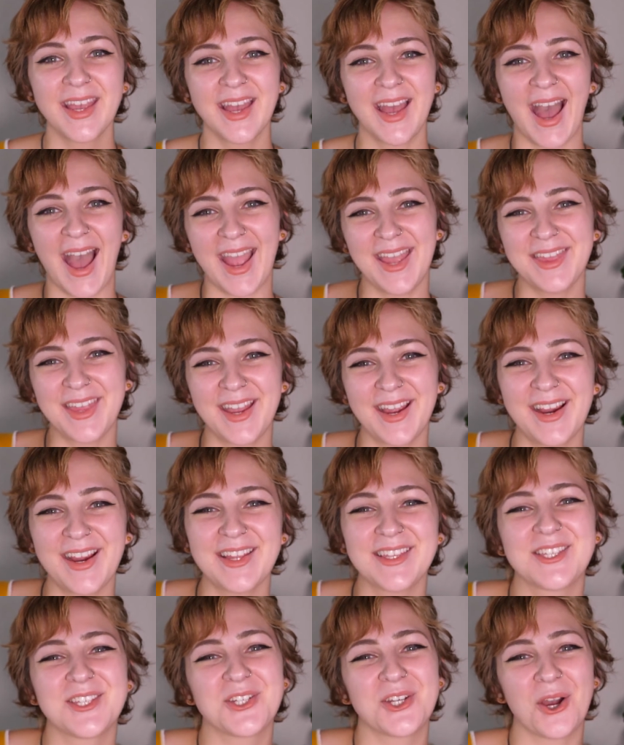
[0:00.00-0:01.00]
Hi there,
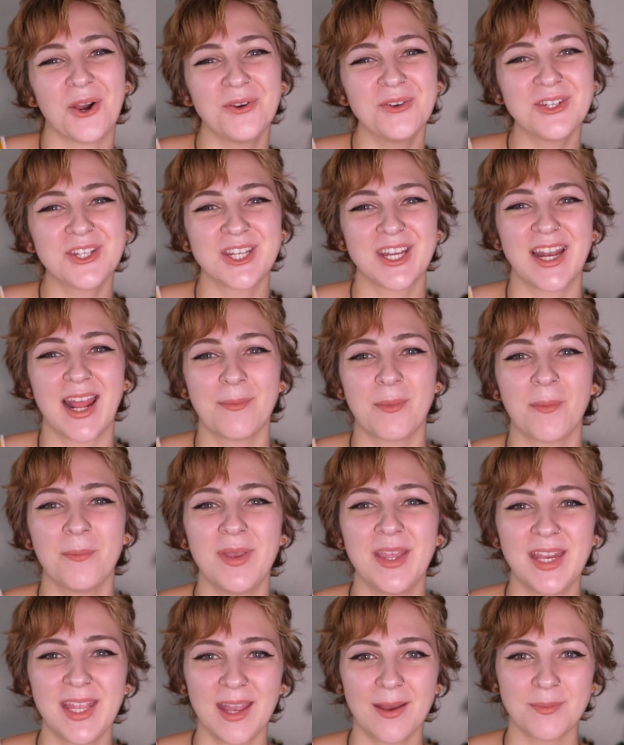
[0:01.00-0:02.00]
it's Shosh, and I'm a
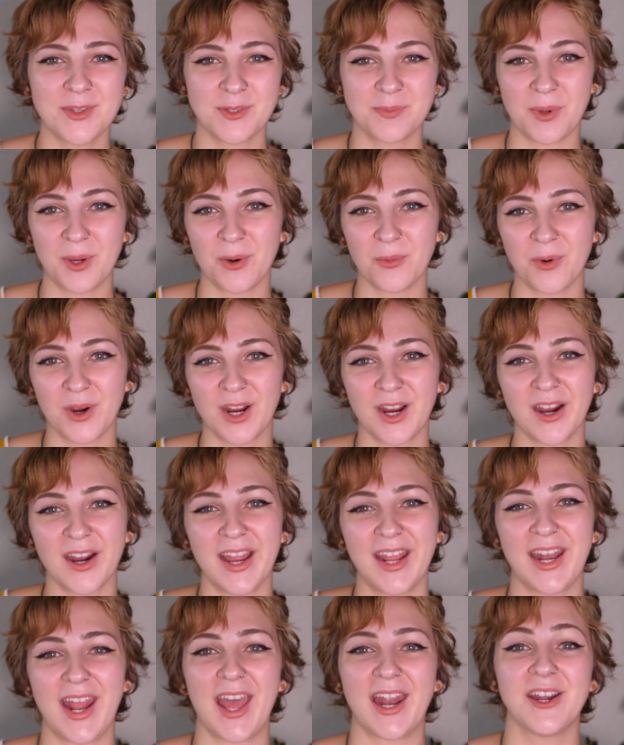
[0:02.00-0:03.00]
medium, spirit worker,
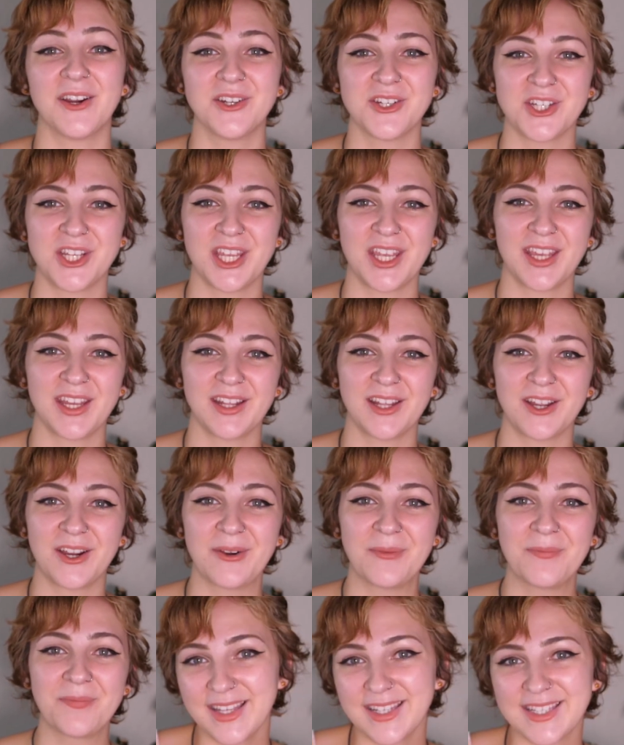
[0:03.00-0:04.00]
and energy
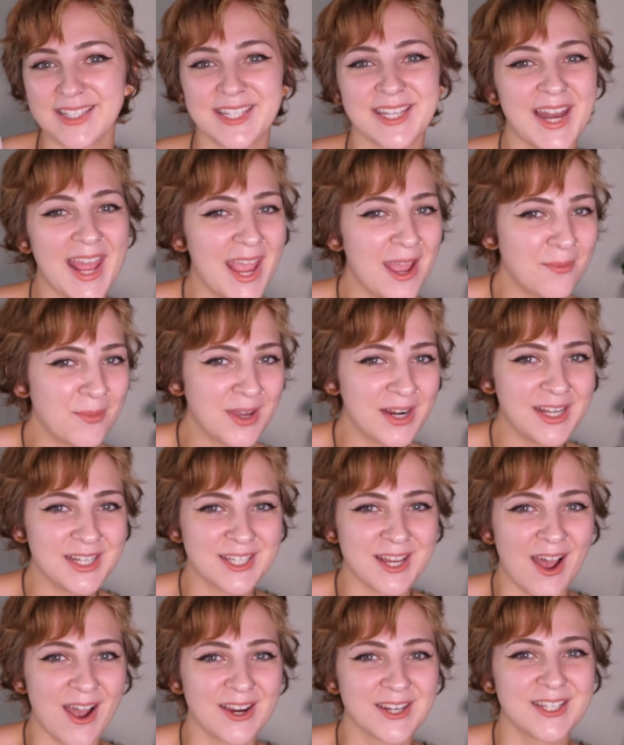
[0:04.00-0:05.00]
healer. Today I'm going to
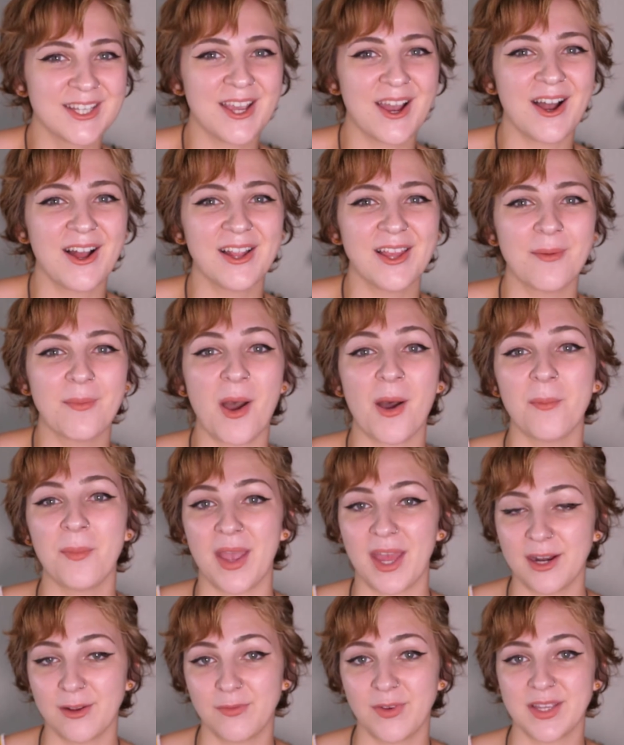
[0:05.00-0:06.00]
talk to y'all about
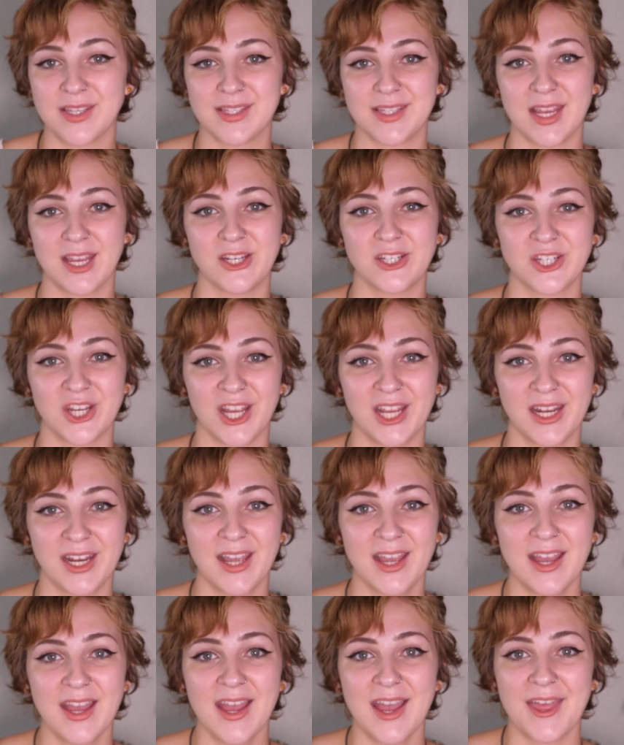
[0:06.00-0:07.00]
manifestation.
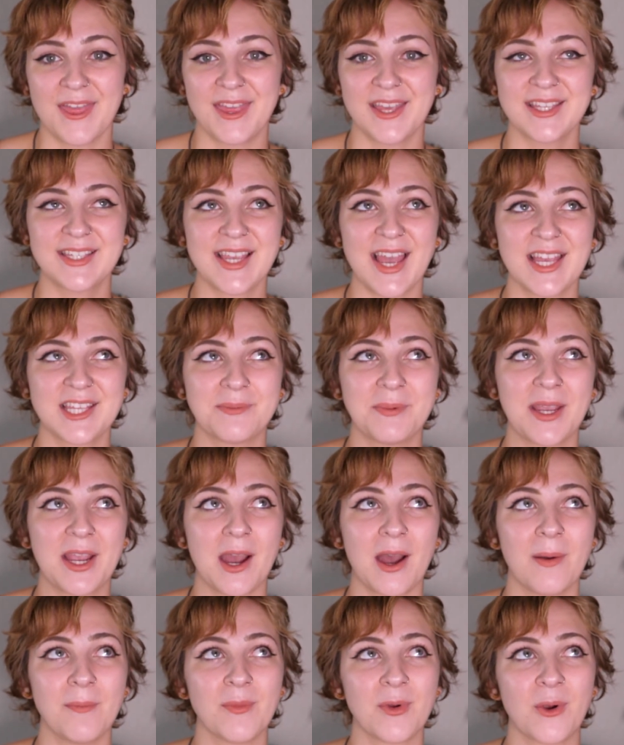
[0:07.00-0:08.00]
This has
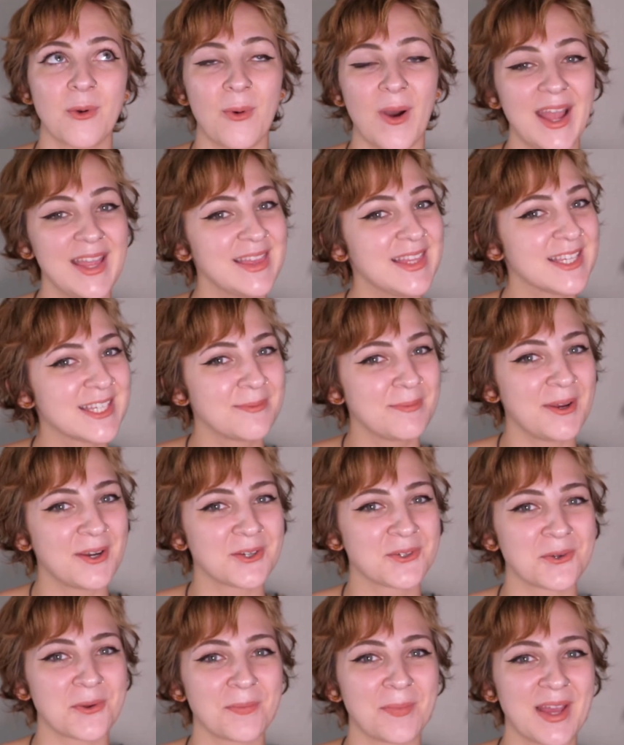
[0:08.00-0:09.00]
become quite the
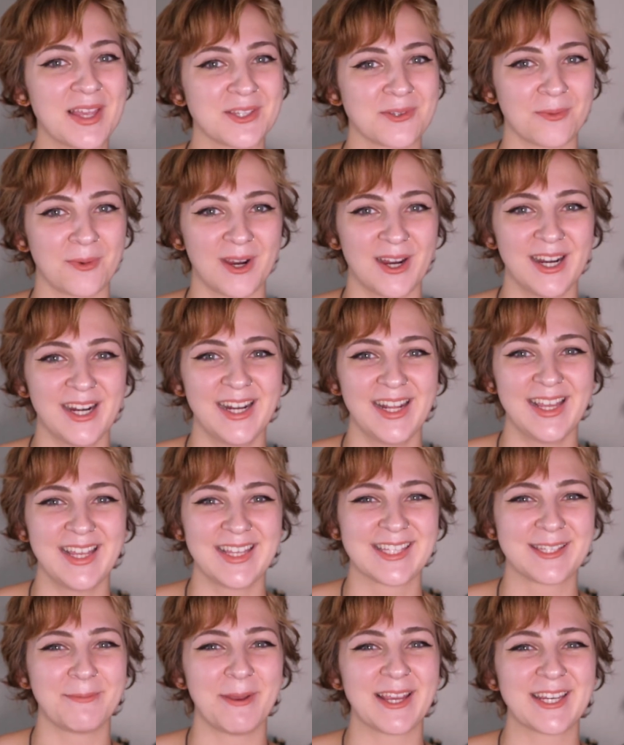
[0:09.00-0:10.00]
spiritual buzzword,
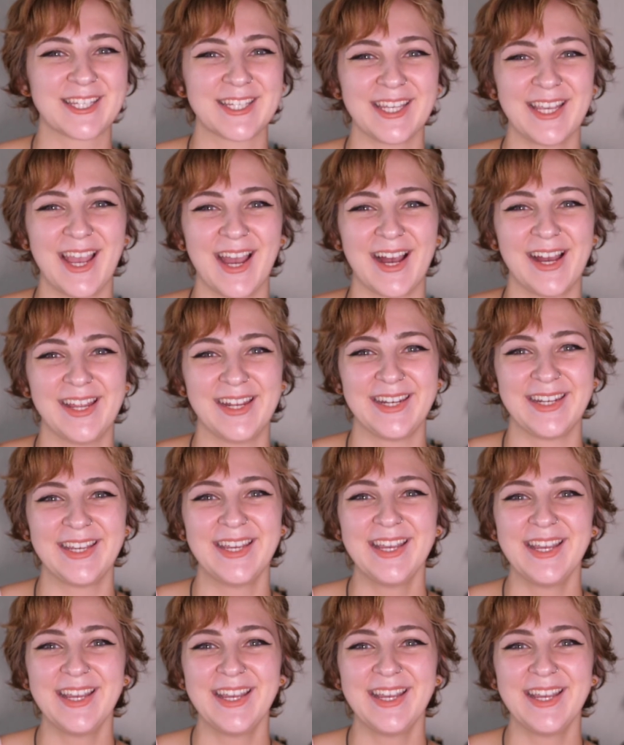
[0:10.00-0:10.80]
especially on,